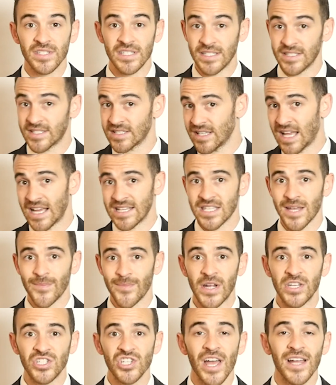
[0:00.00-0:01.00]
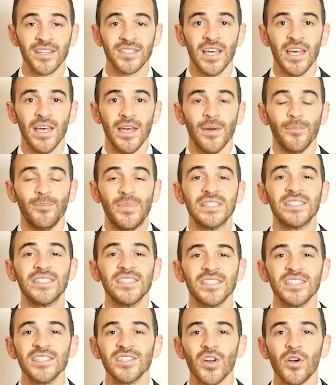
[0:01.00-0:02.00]
since last time I checked,
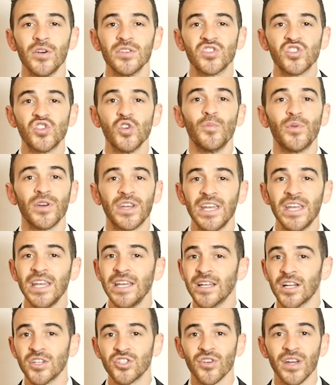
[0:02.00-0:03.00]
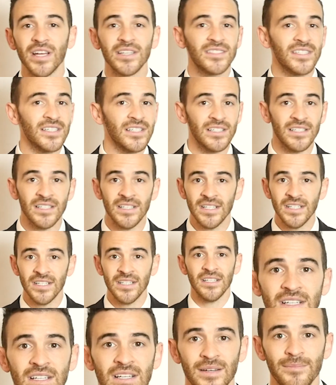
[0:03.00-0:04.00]
businesses aren't super keen on trying to
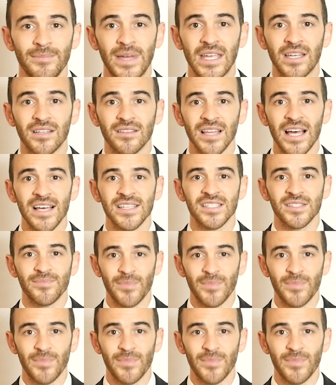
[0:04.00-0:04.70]
make less